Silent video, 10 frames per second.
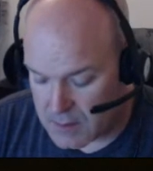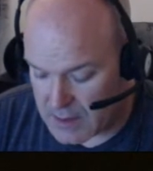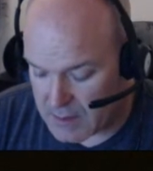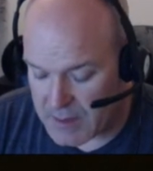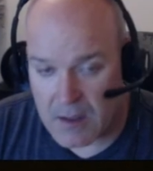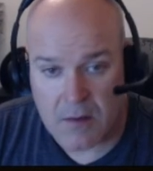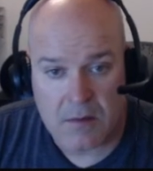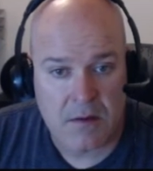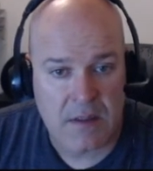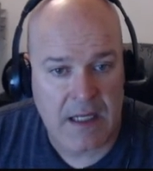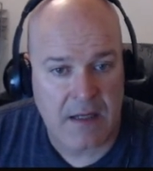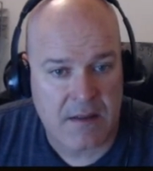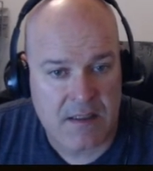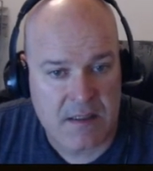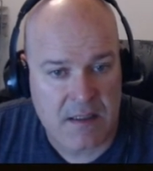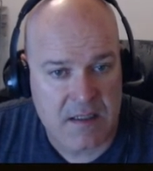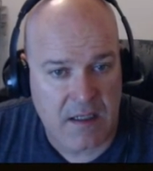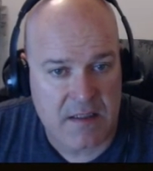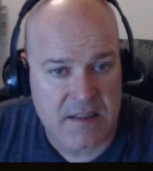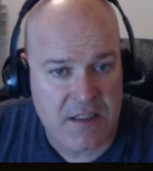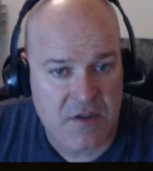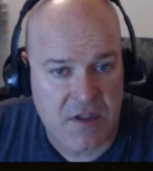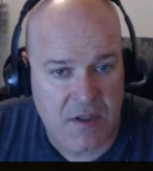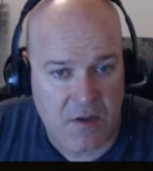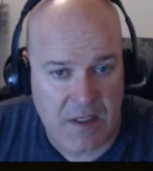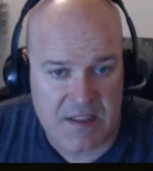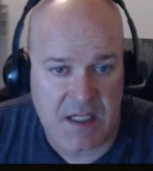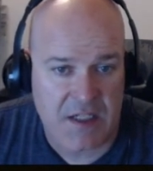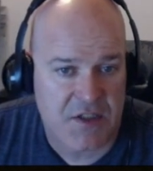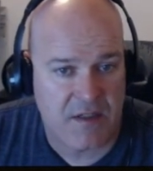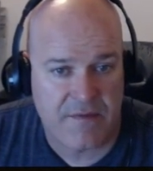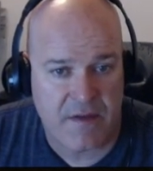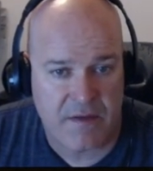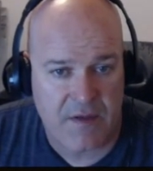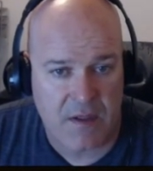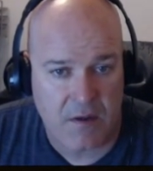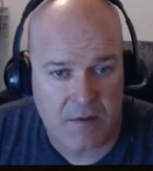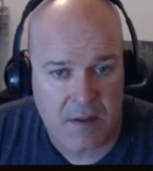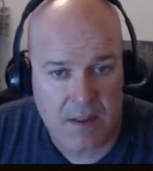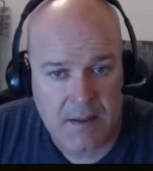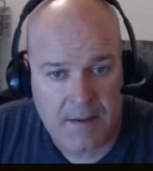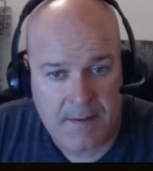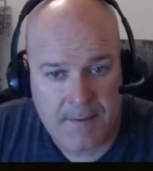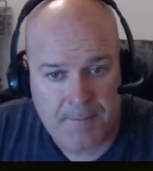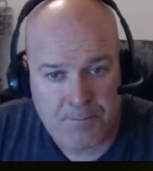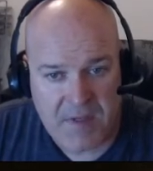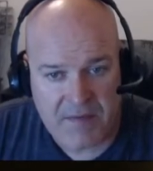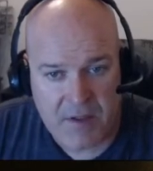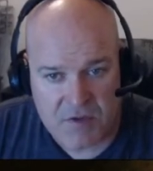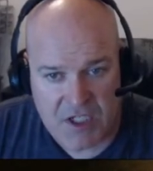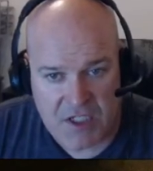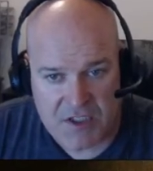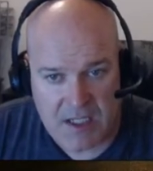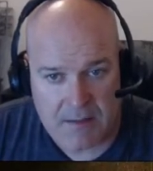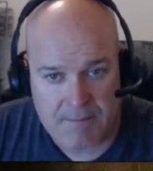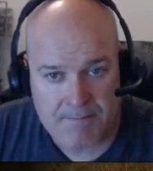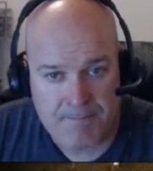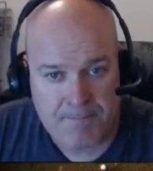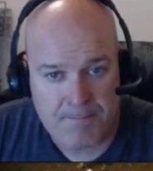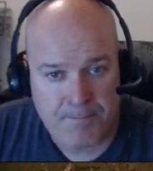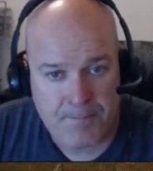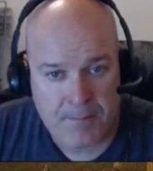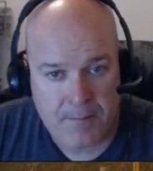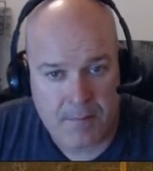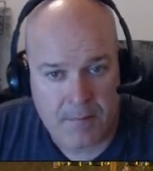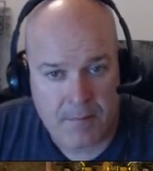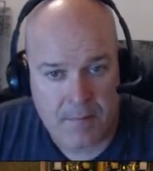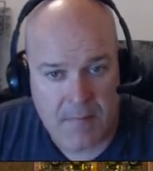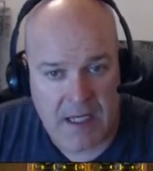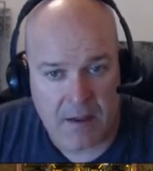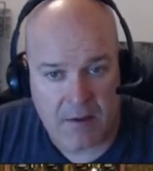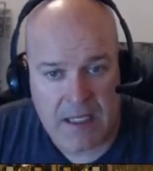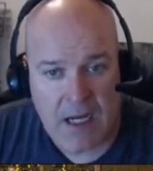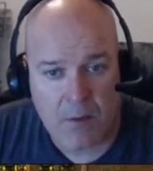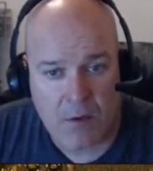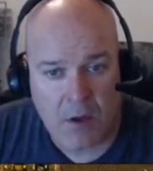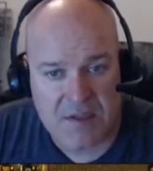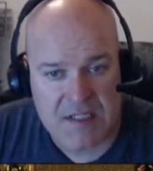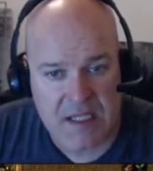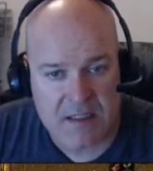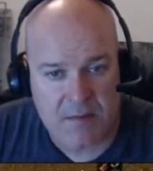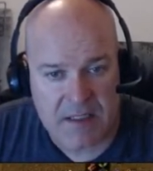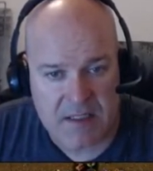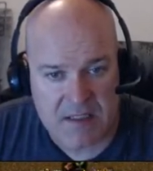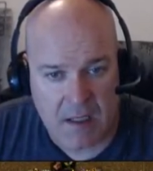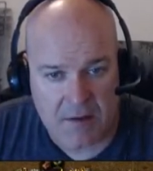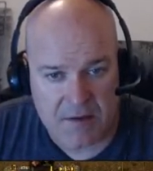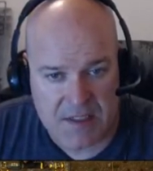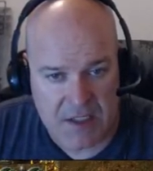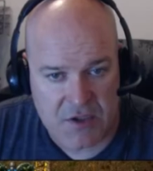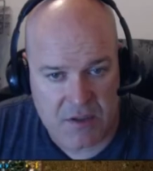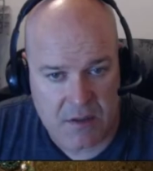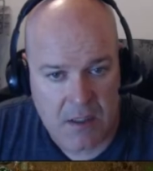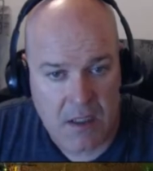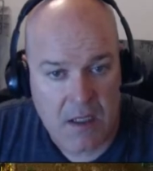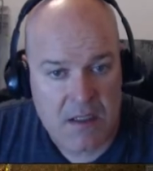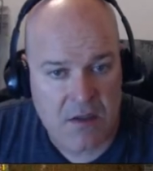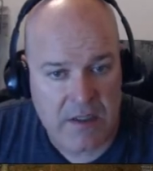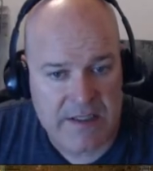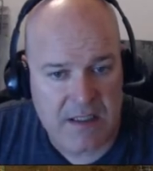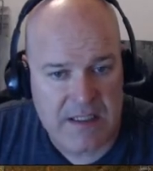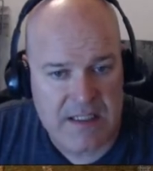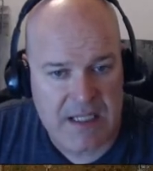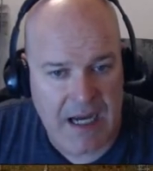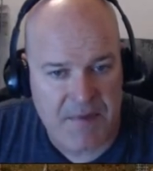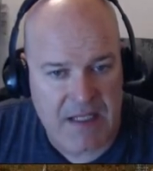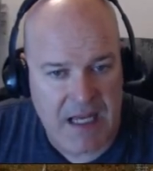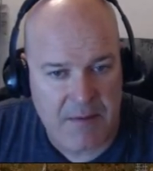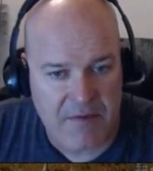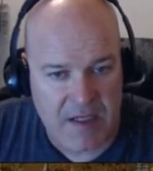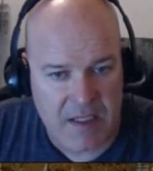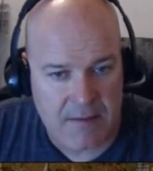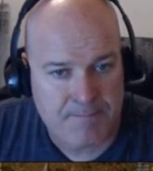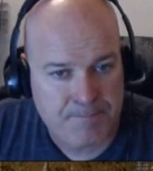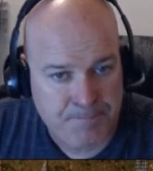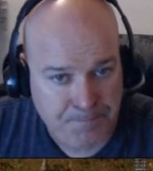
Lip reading: There we go. Now, because it's not going to send you to the correct station if you don't change that. There. Now we're all set to make the solder station. So let's at least type the name of it in.